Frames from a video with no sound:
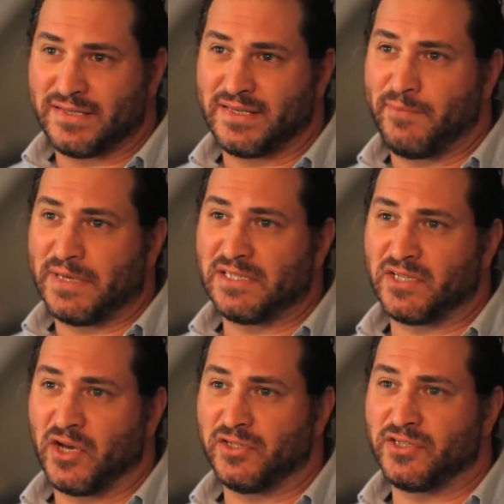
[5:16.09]
a stepping
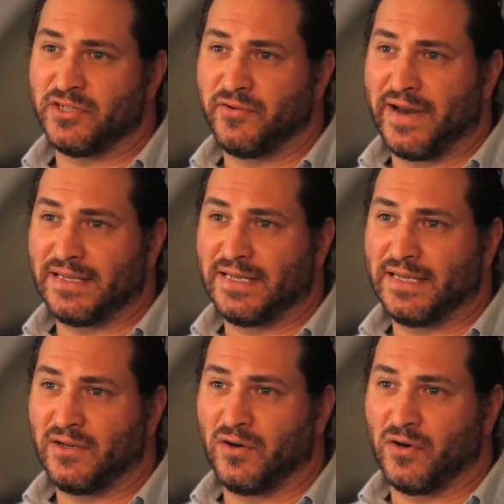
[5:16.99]
stone to directing,